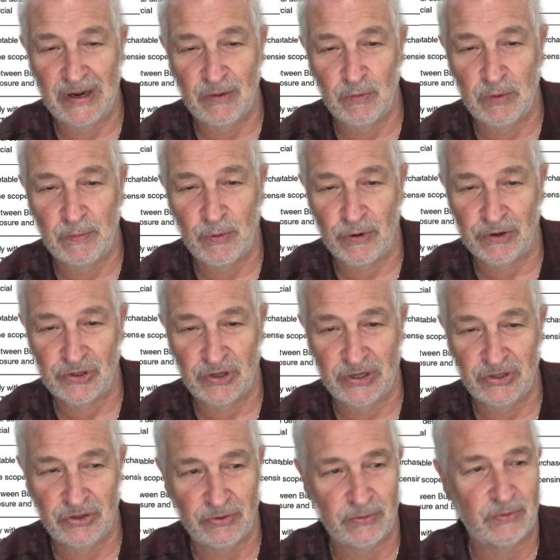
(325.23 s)
work on
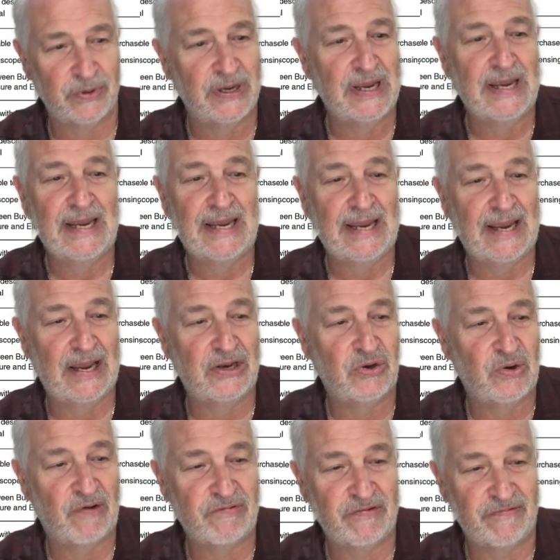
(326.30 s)
you, and you
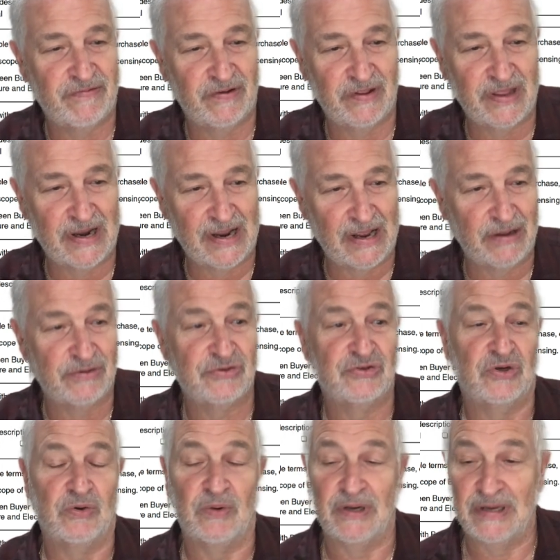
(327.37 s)
have to fill that out.
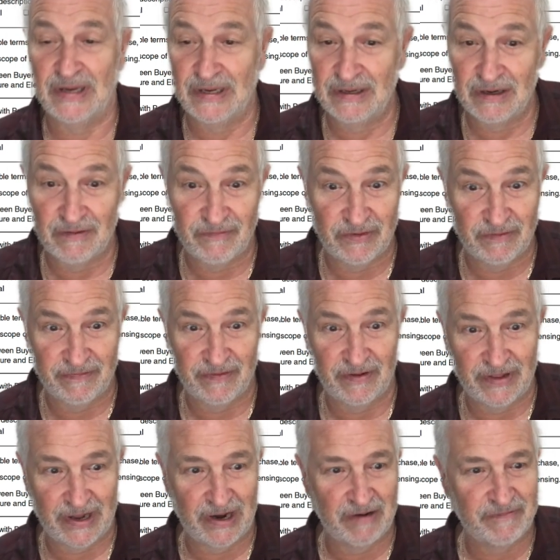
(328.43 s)
So again, if you fill
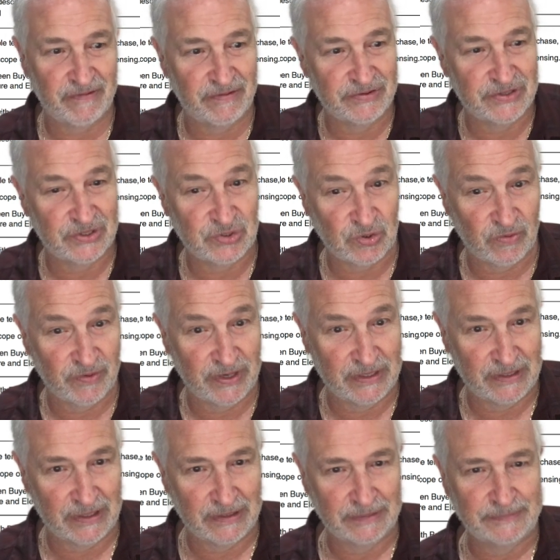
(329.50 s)
that out first, it's already
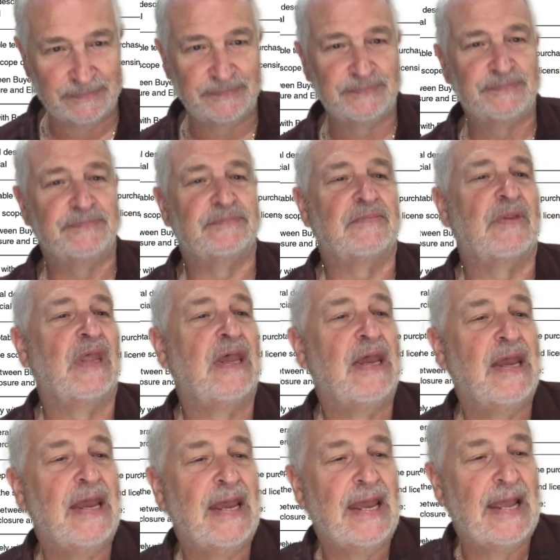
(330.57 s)
done.
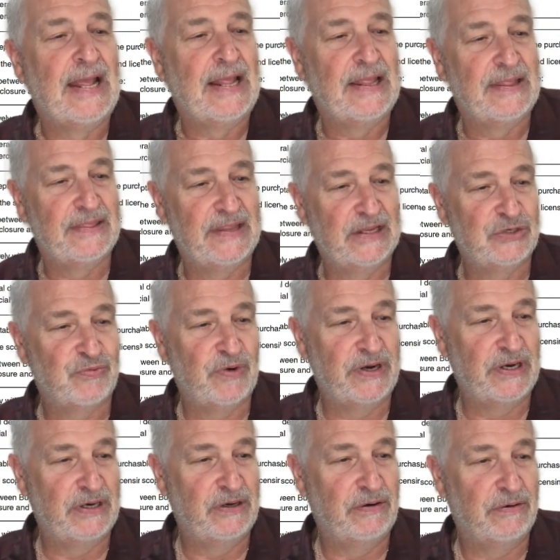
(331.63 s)
That's right
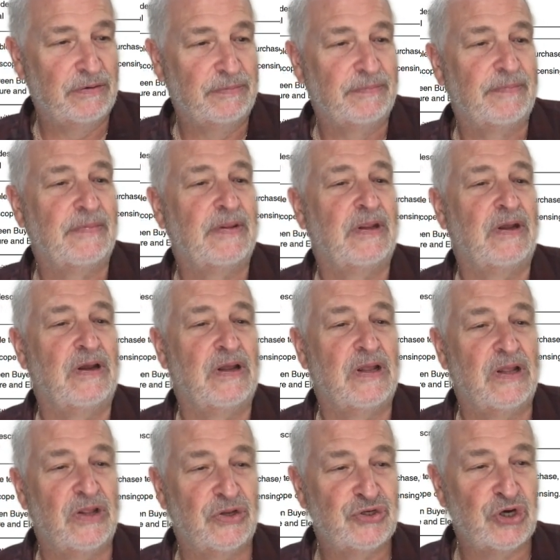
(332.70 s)
in here.
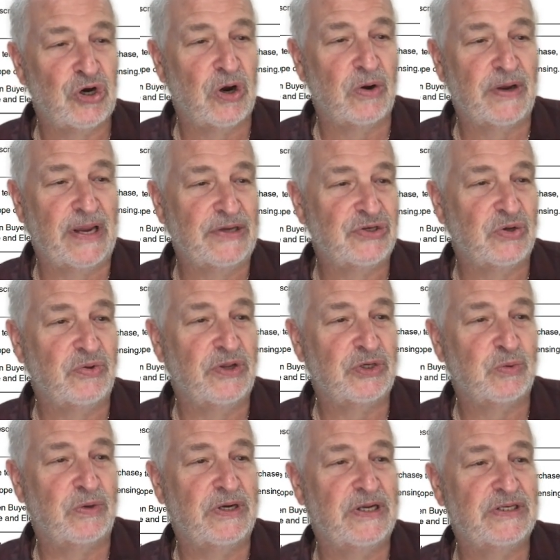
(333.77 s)
Okay, so this
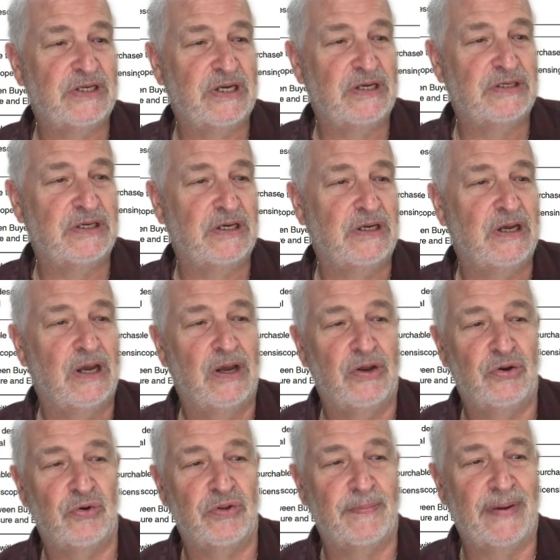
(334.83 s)
one is easy.
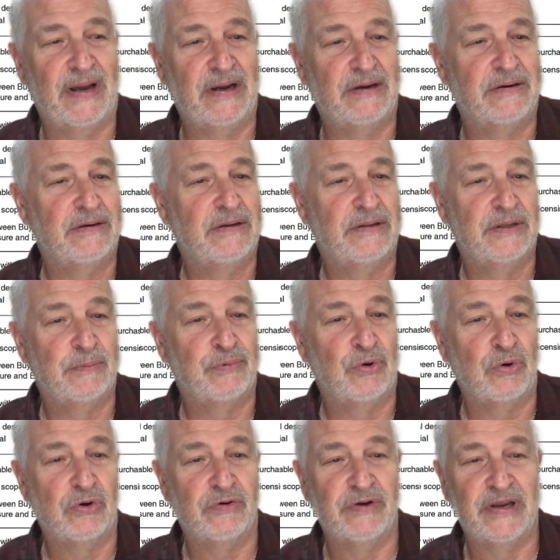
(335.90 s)
You're the buyer, the
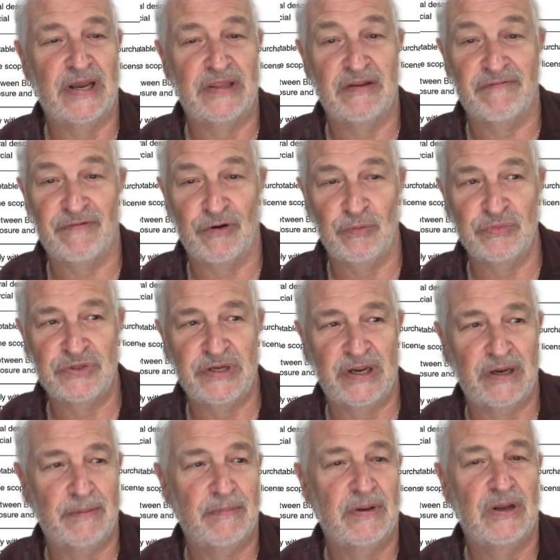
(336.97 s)
broker, again, the firm's
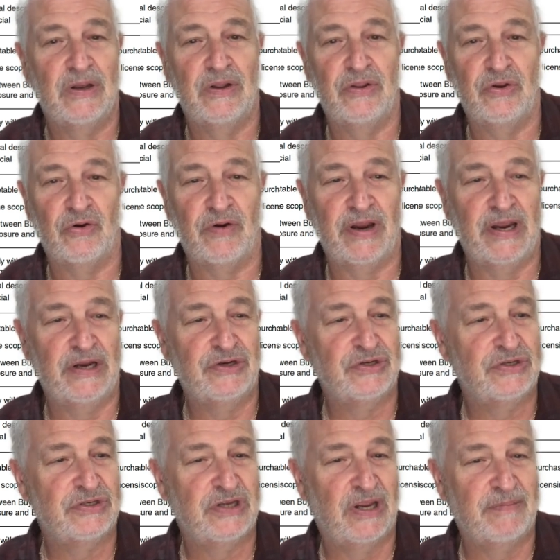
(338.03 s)
name, your
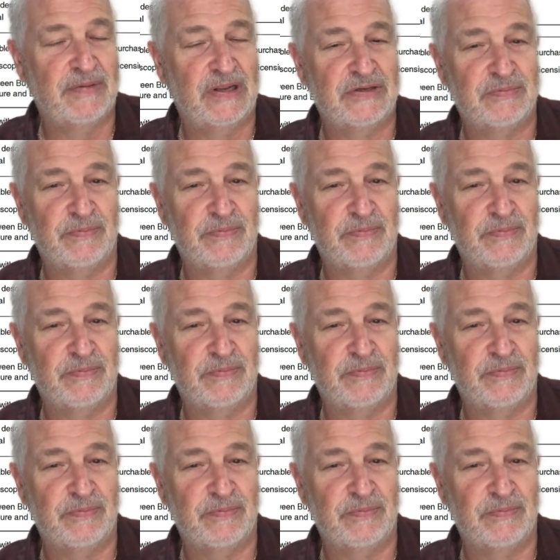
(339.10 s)
agent's name that's